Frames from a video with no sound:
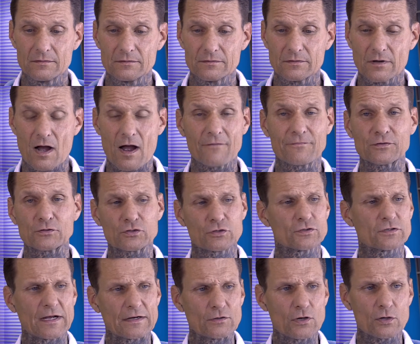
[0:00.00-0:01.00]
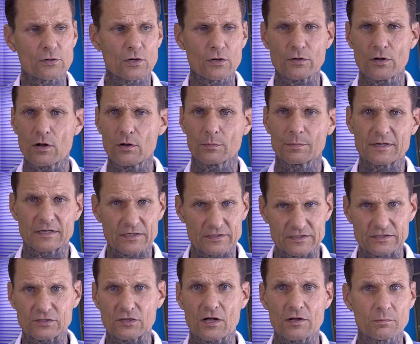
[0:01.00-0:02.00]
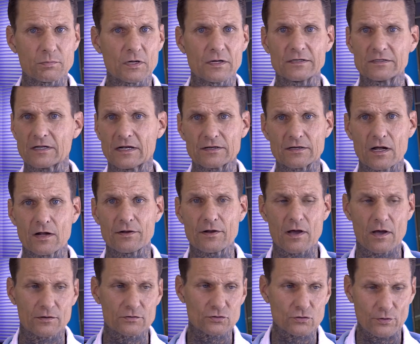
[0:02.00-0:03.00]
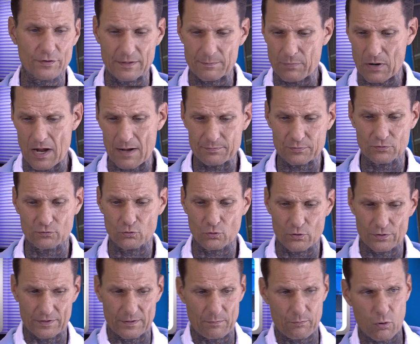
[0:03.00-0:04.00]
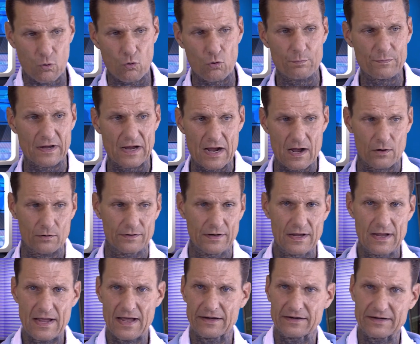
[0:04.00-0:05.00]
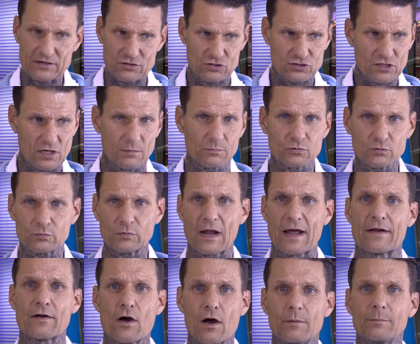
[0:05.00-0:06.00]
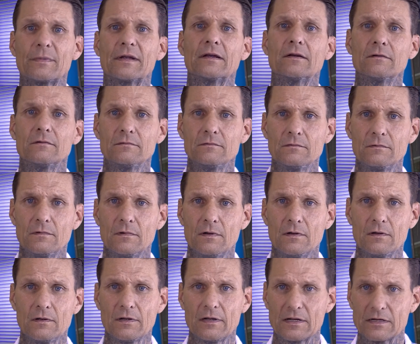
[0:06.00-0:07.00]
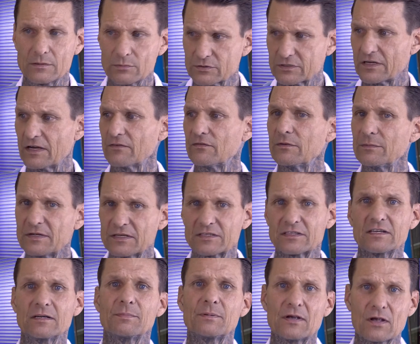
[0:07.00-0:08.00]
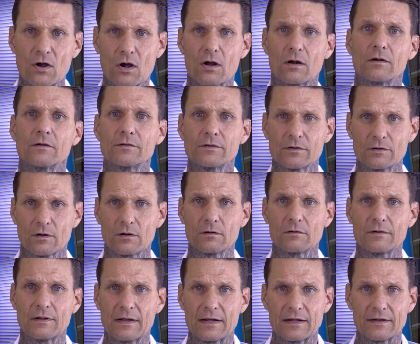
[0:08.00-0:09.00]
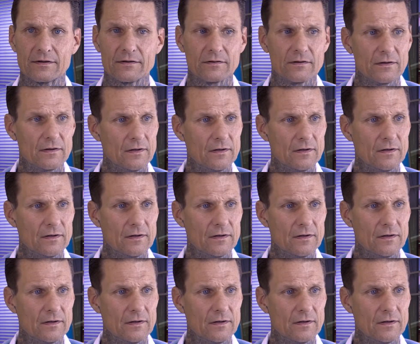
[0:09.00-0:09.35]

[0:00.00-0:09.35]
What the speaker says: the officer's like, no, no, no, because he saw the blood. He's like, no, no. So they popped the door, they pulled me out, and he jumped right on me. And he was giving me CPR, you know. And